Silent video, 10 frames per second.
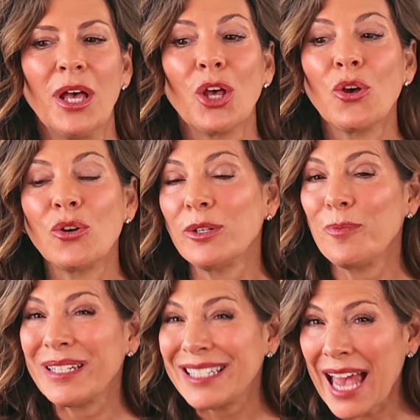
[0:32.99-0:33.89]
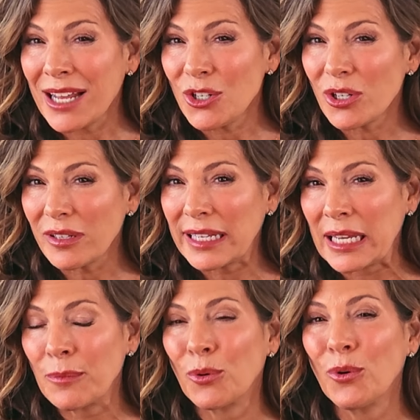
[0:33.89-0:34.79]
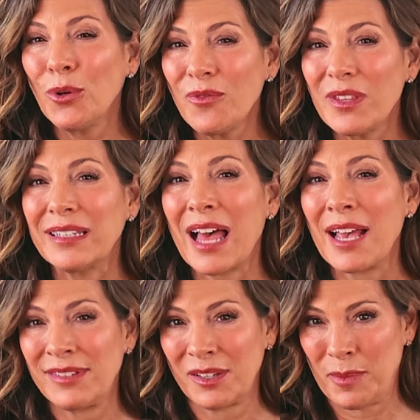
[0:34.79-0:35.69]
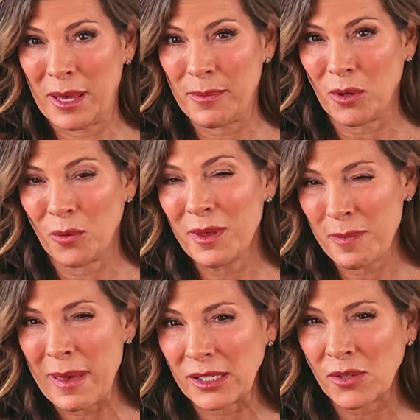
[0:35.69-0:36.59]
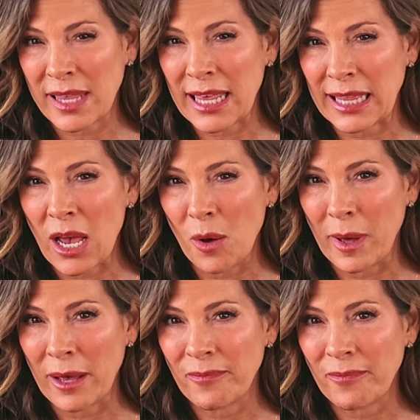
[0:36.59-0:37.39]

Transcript: could potentially improve the lives of people with mesothelioma.